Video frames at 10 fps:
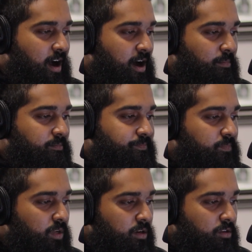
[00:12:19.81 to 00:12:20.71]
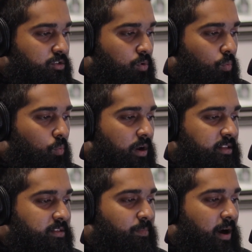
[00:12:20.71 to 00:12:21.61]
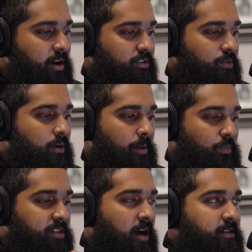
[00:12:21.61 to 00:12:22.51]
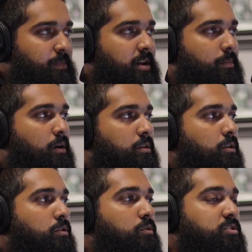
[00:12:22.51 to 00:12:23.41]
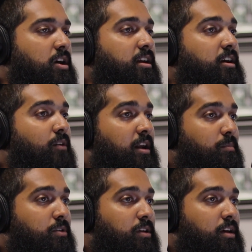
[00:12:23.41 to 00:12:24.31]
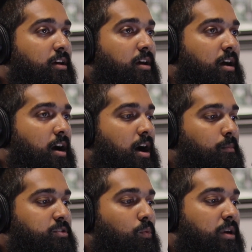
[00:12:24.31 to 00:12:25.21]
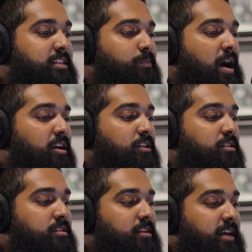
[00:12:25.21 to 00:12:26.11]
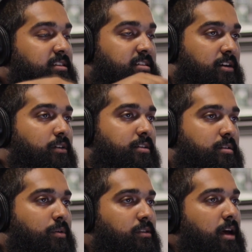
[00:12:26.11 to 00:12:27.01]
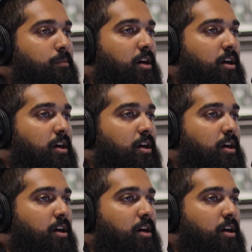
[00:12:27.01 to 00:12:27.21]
Right? So what inspired you? We talked a bit about, you know, you starting a Crown of Beauty. Yeah. So what inspired you to get serious about that